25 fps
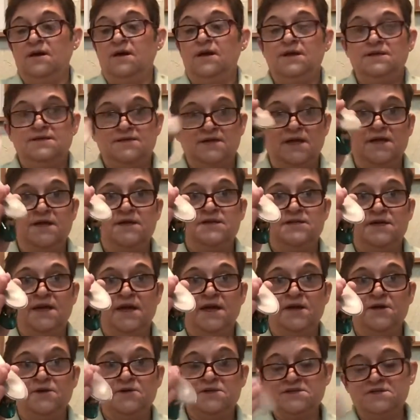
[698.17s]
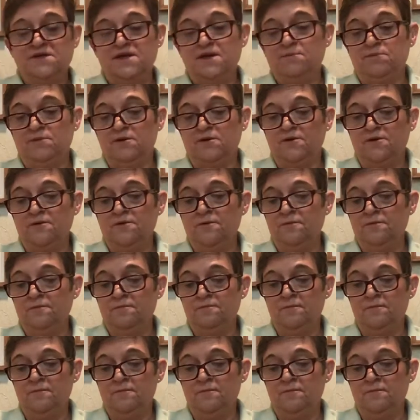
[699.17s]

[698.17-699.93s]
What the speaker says: is that you take your stapler